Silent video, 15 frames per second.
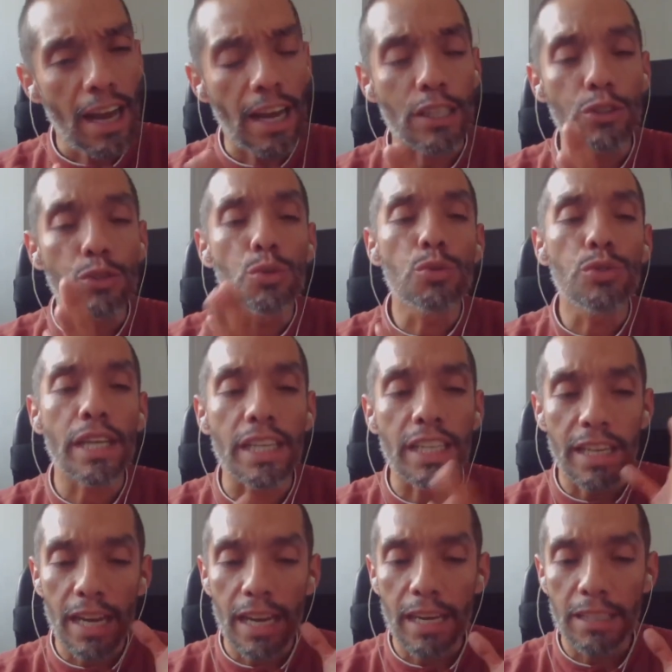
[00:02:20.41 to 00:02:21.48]
I do
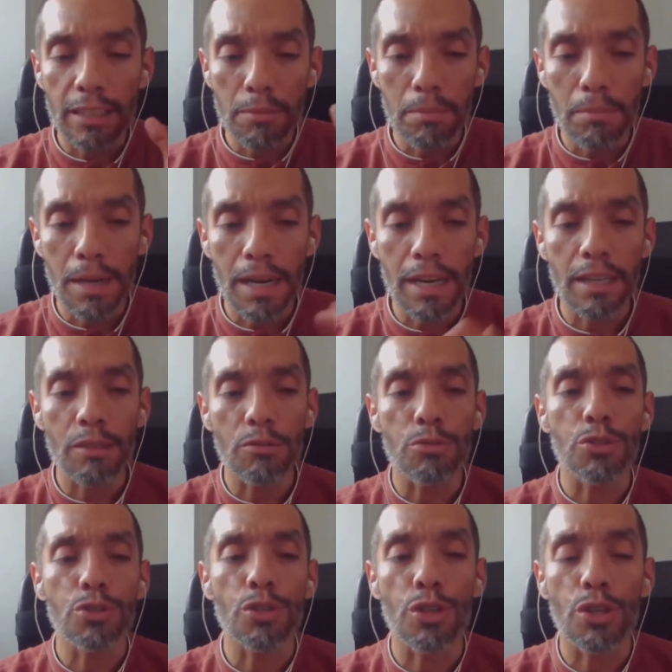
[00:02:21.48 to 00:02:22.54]
dedicate my
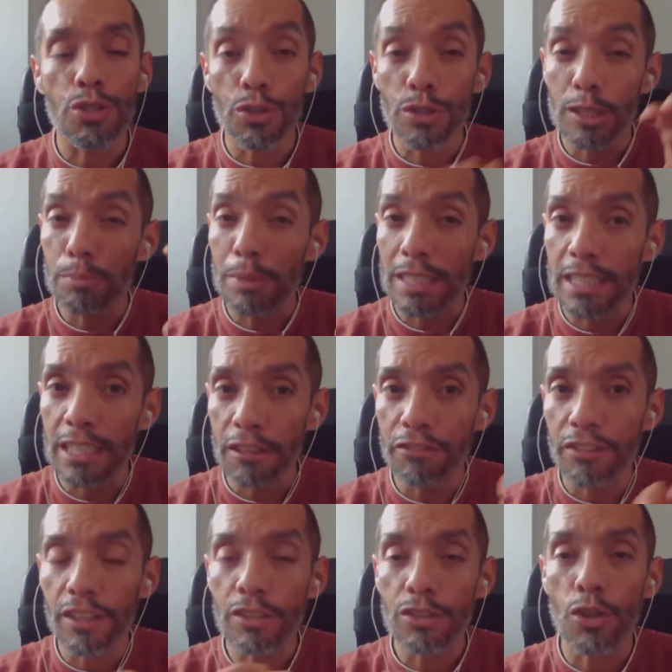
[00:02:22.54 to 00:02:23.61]
research on
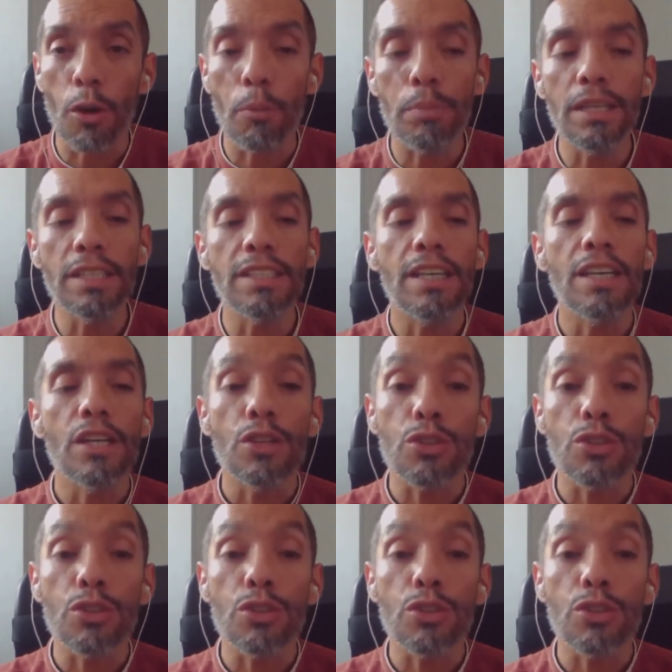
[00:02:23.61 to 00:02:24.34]
specific topics.